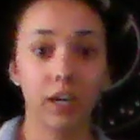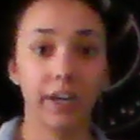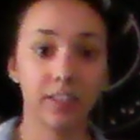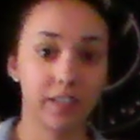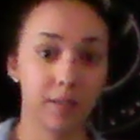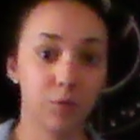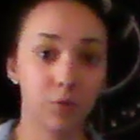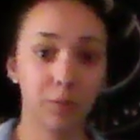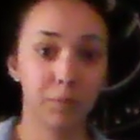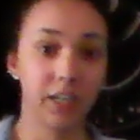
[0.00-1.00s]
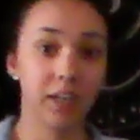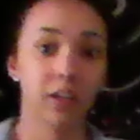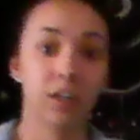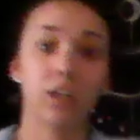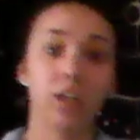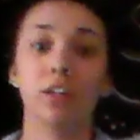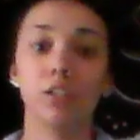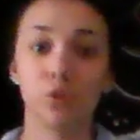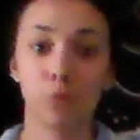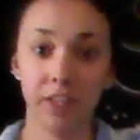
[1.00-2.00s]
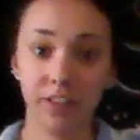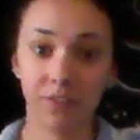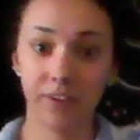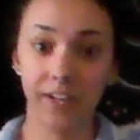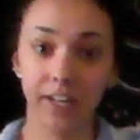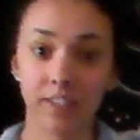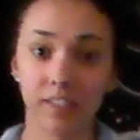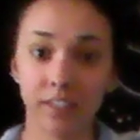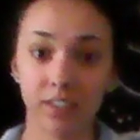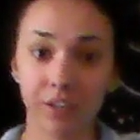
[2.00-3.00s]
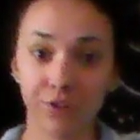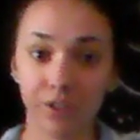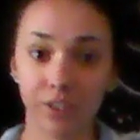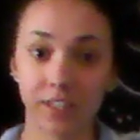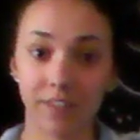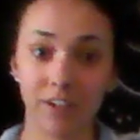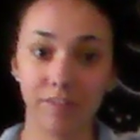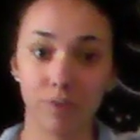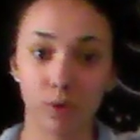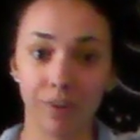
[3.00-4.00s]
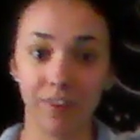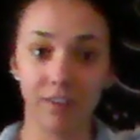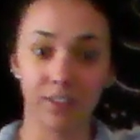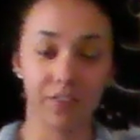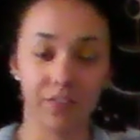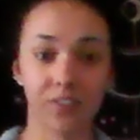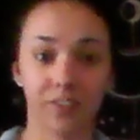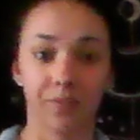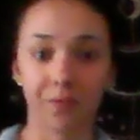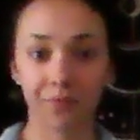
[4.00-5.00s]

An example would be 23 and 674 thousandths.